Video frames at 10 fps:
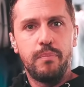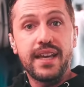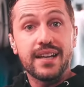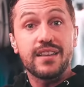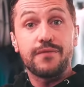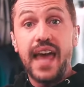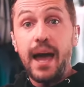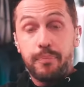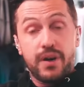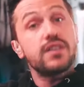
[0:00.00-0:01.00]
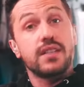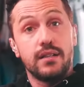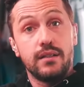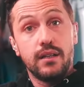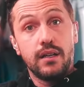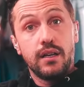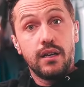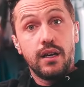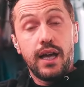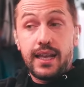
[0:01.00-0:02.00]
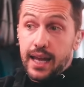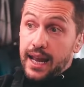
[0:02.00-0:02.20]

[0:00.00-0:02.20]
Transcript: Because if that person and